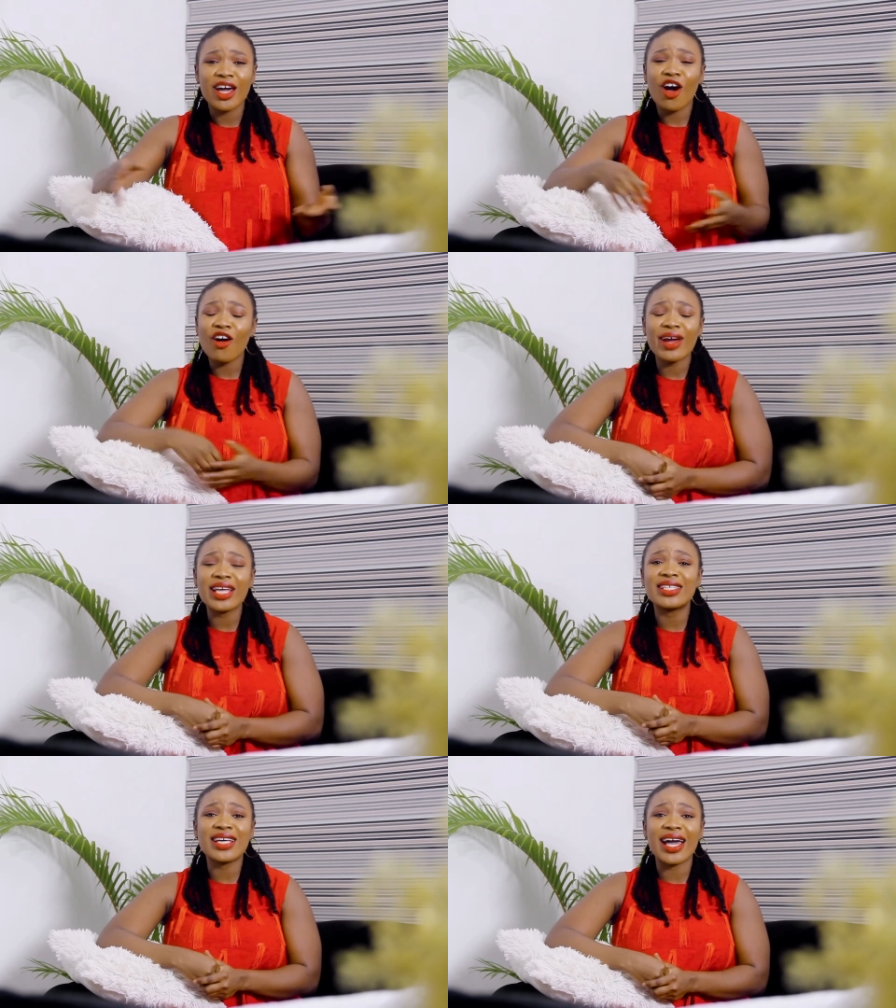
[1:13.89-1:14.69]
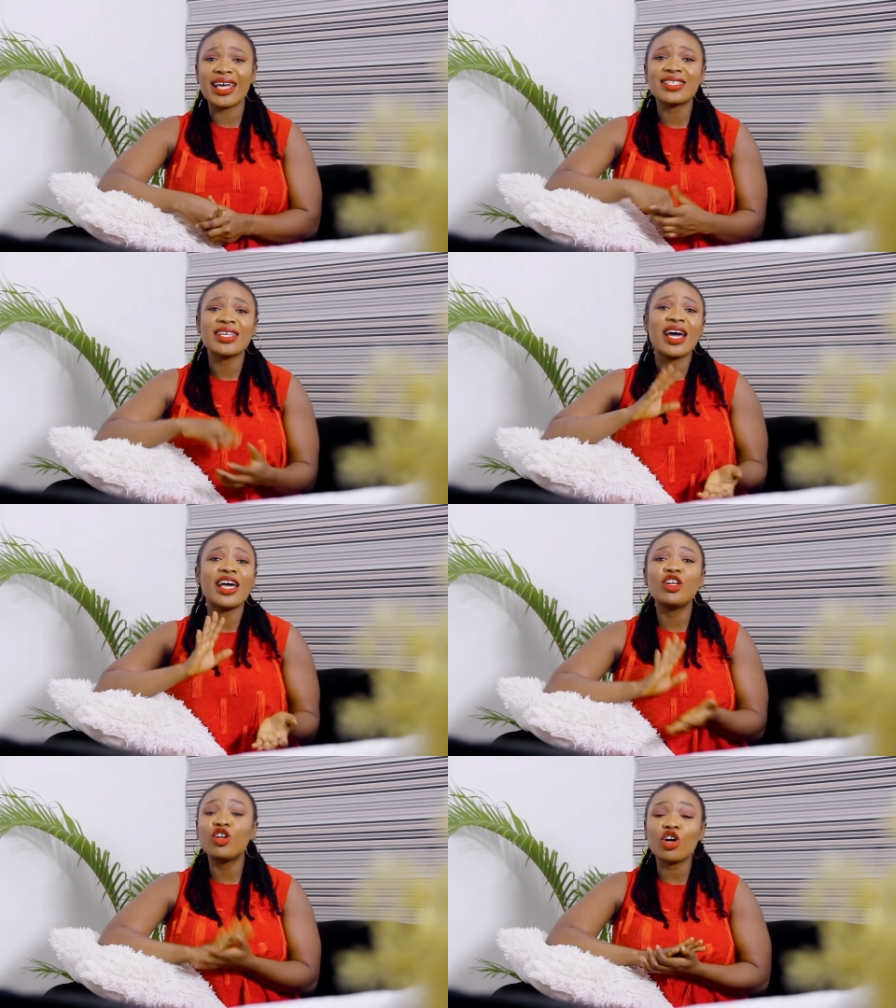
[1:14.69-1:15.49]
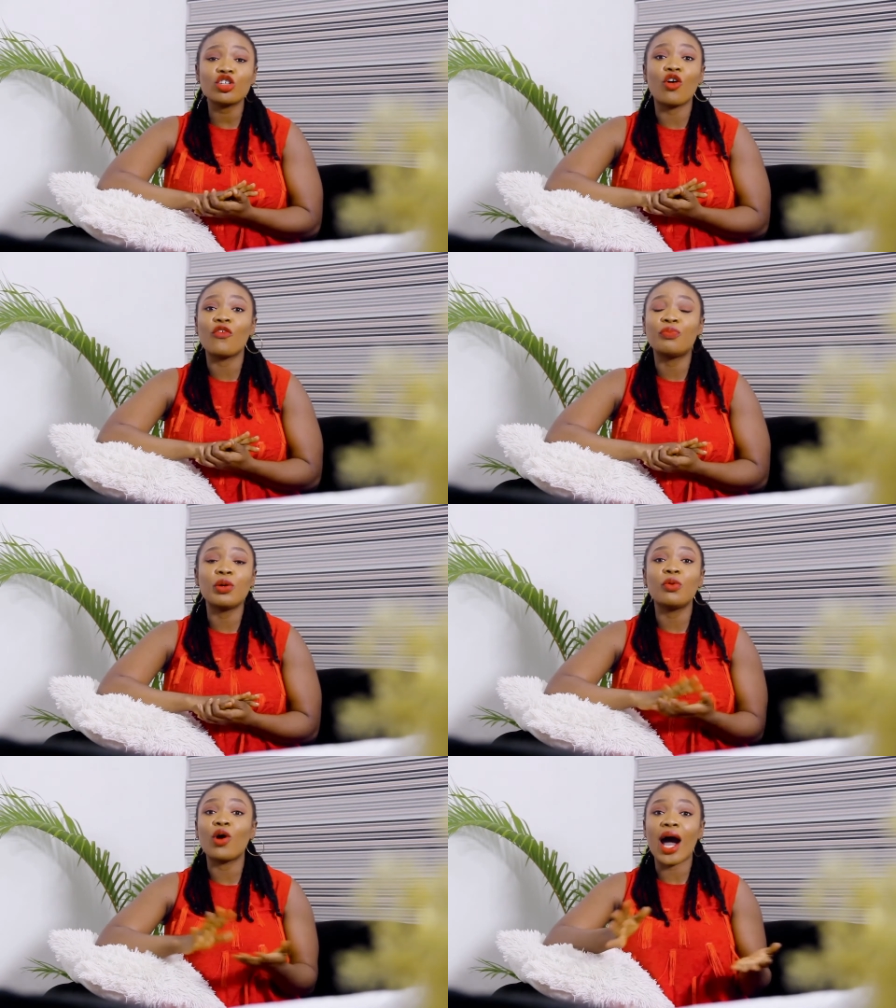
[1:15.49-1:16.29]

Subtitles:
Alright guys, a lot of people